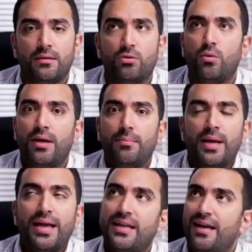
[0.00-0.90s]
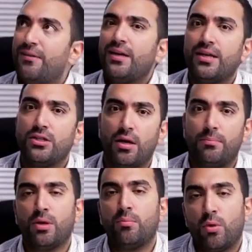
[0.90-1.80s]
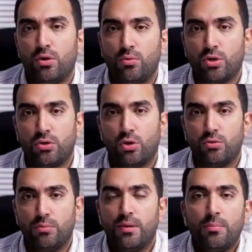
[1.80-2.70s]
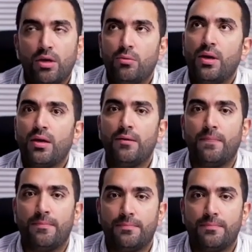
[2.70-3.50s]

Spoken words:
20 brands advertised on a billboard. Well, you don't remember it well.